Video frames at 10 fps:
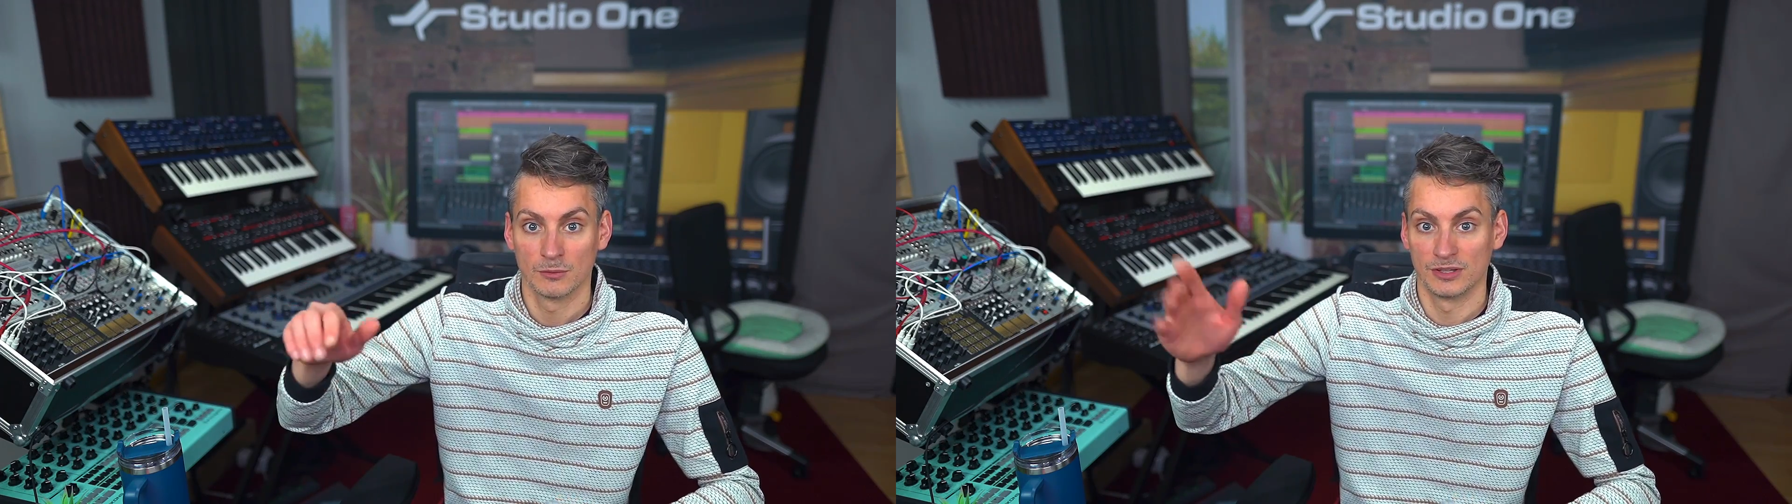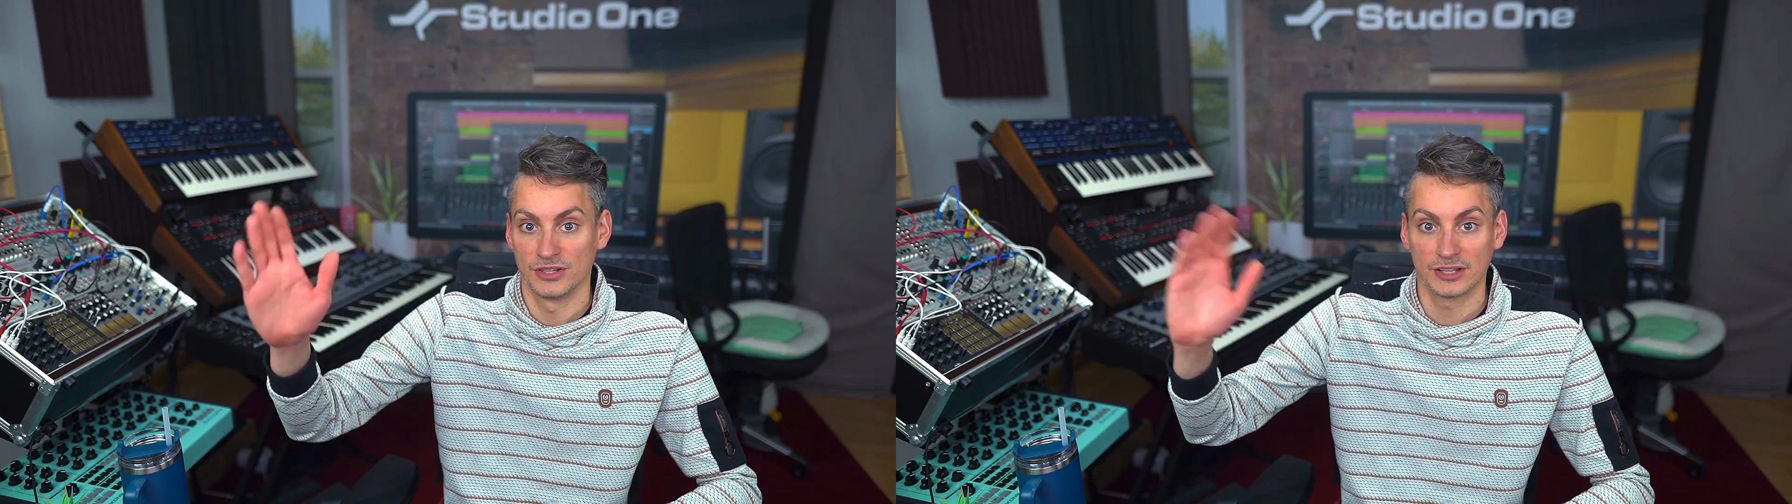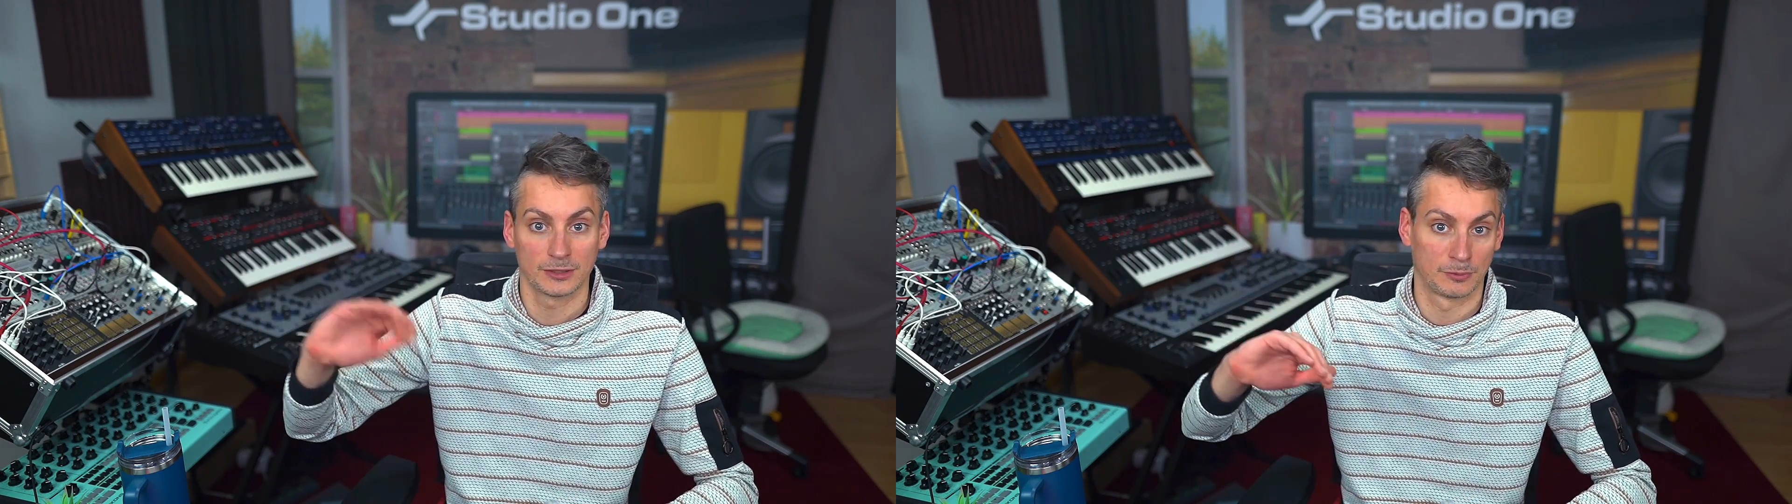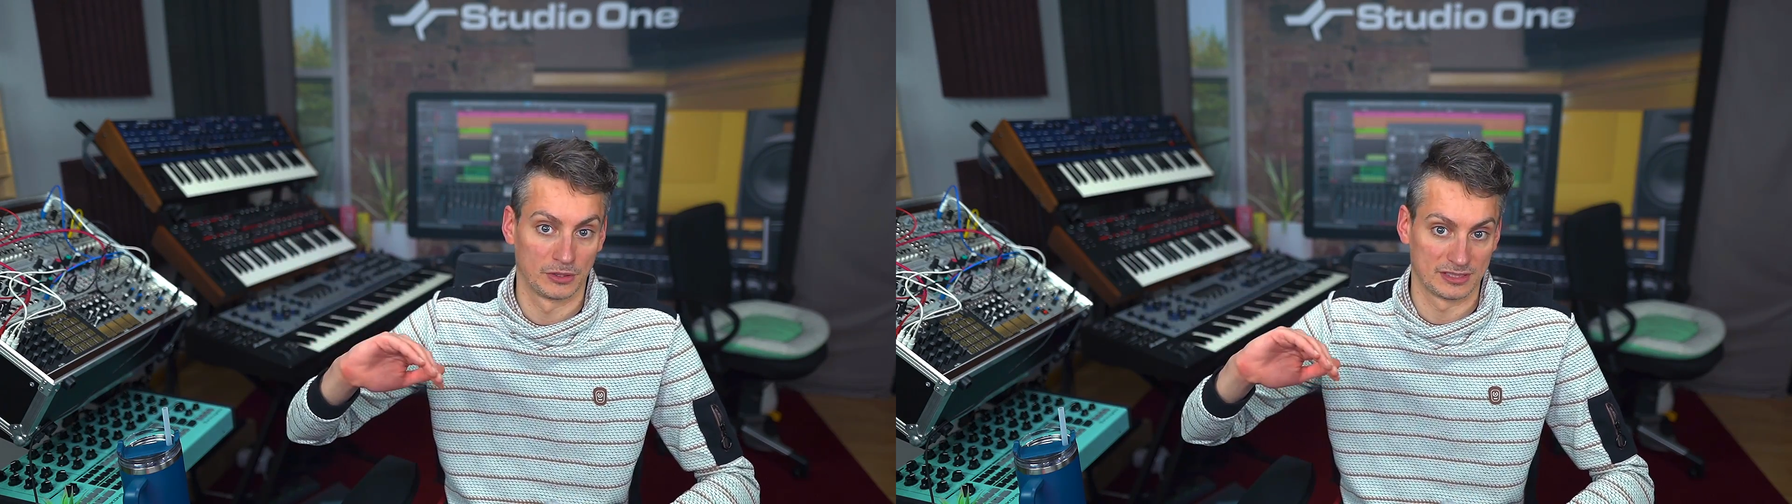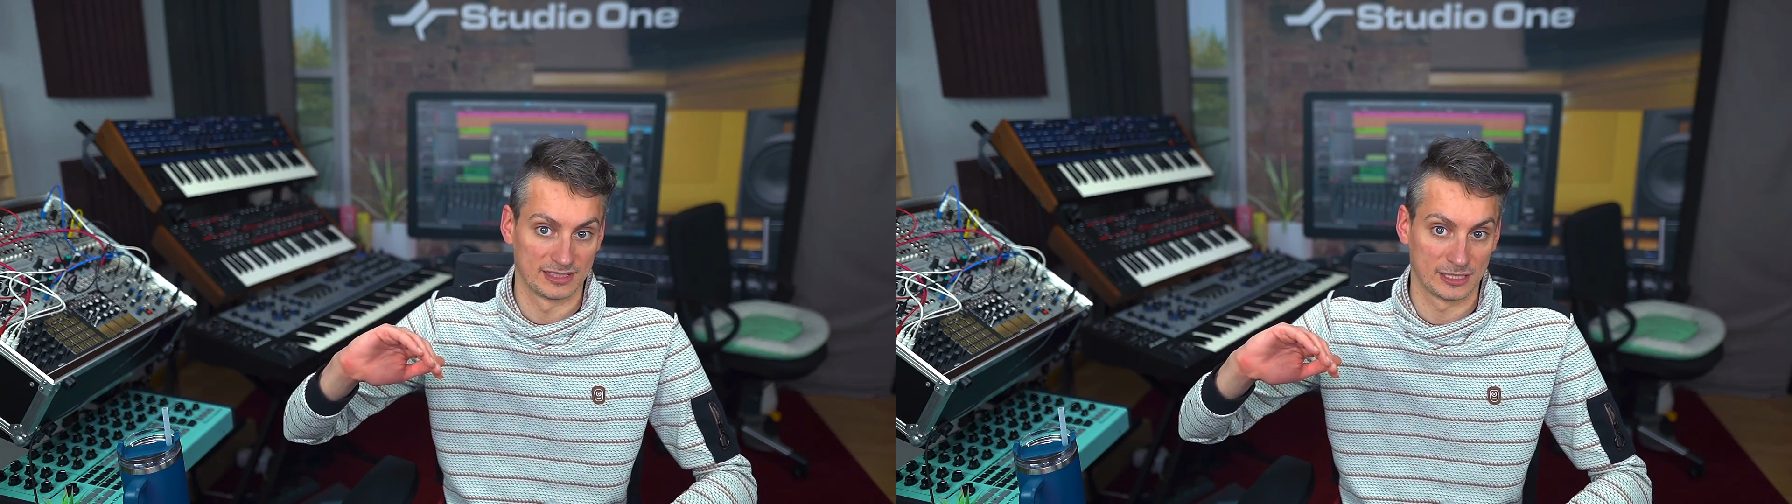when the other
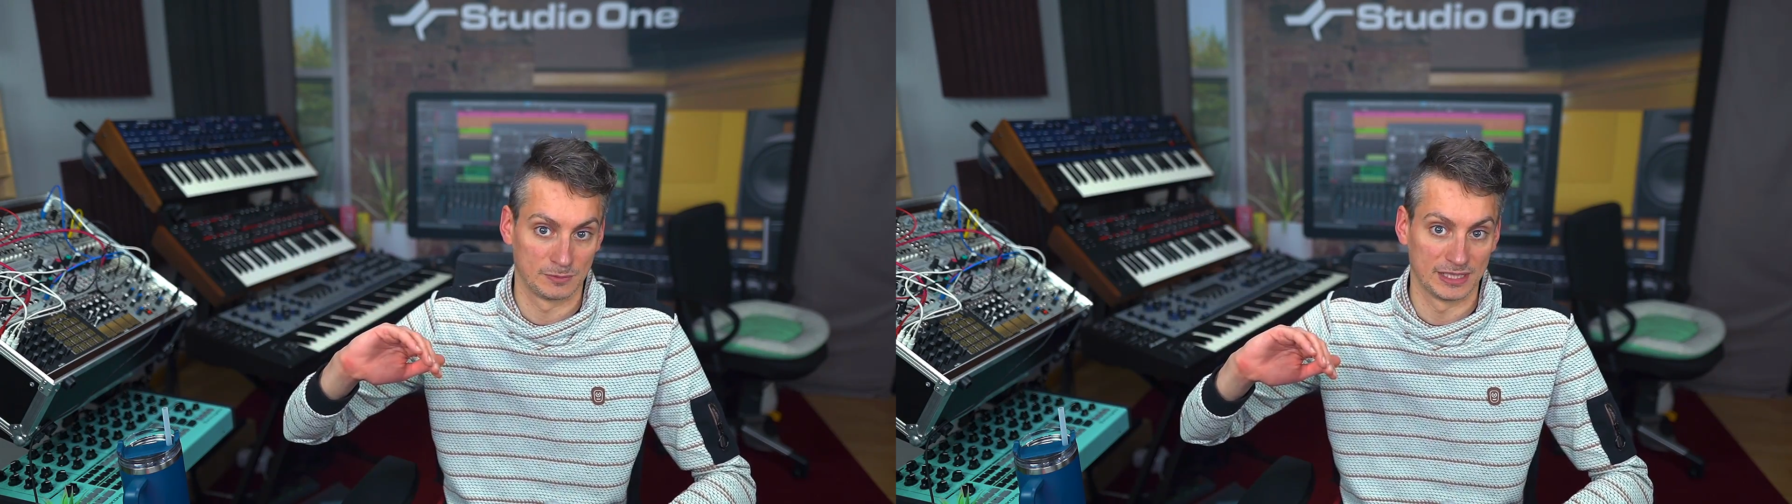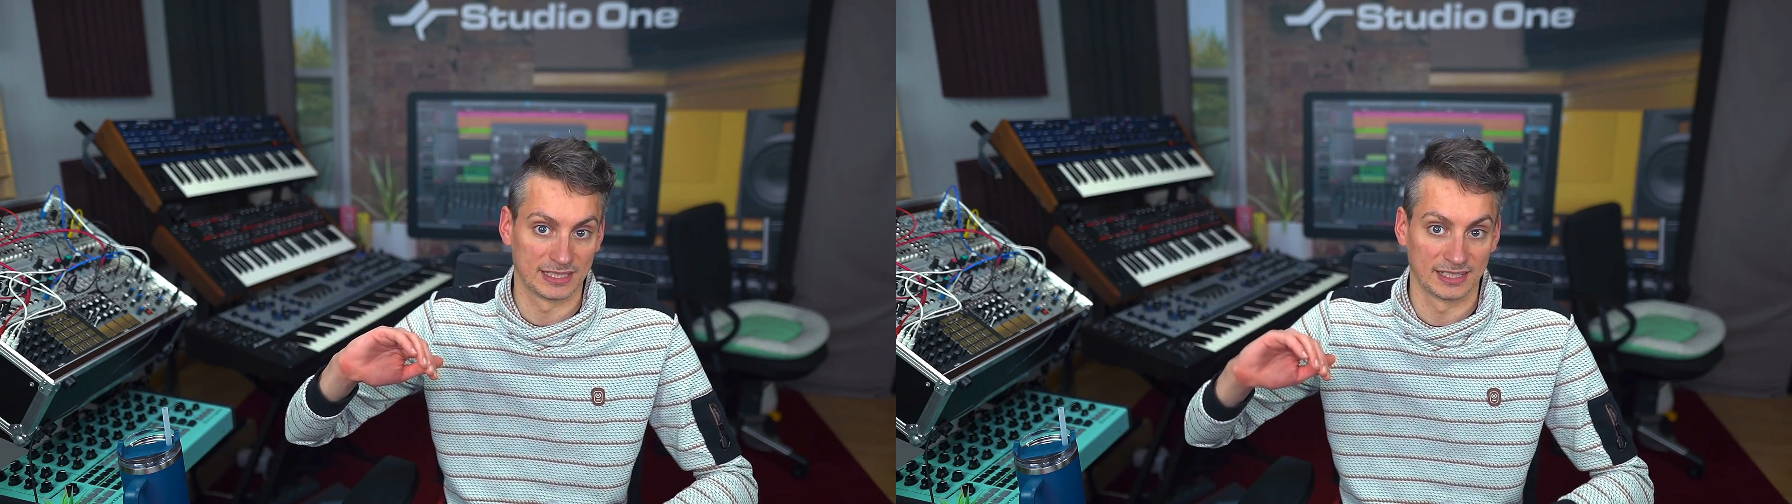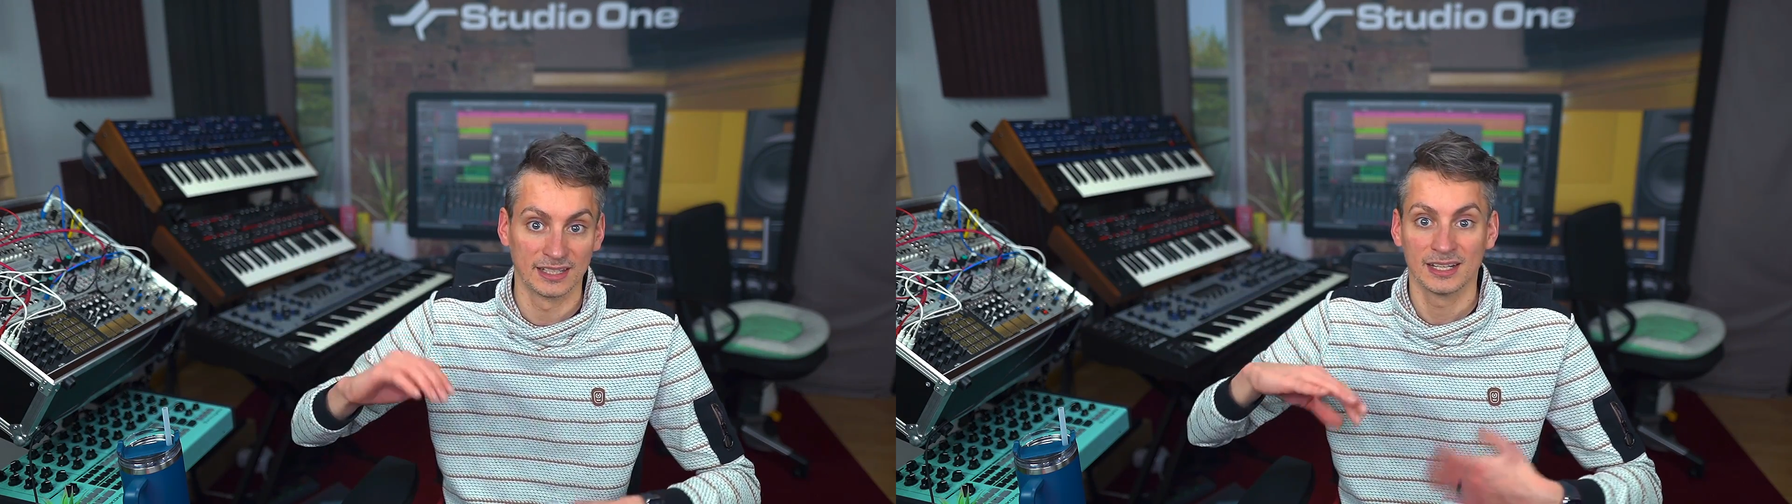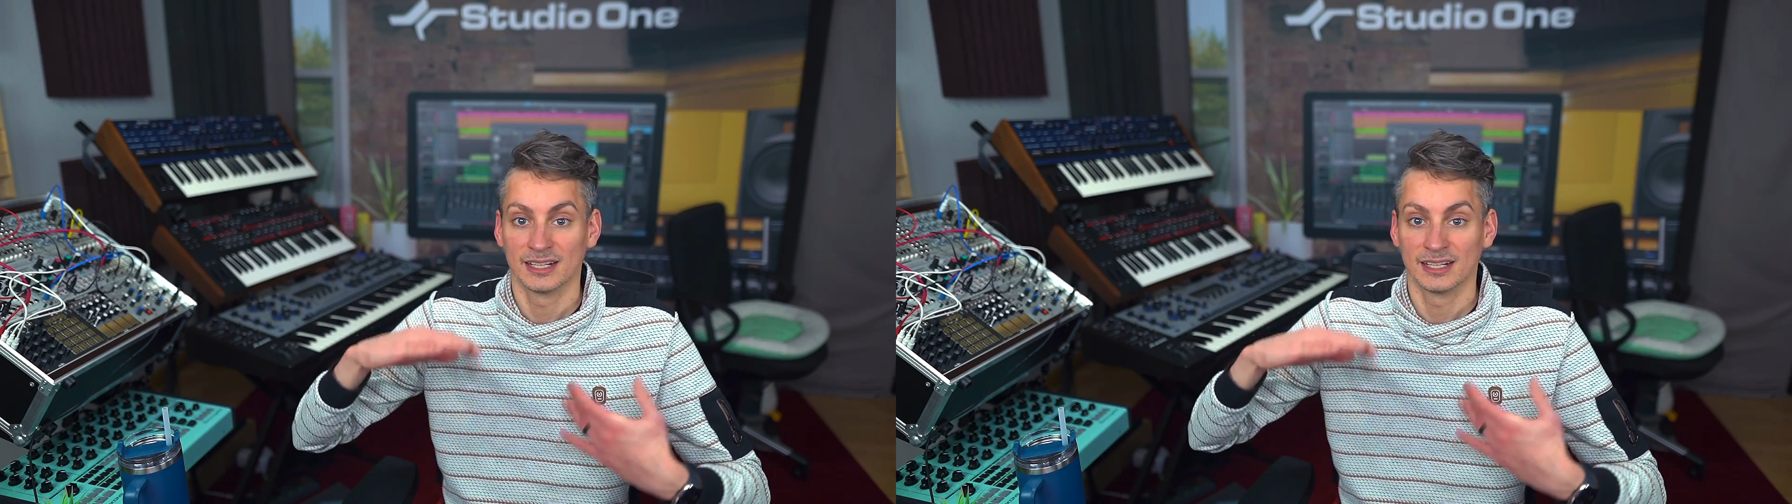person is speaking.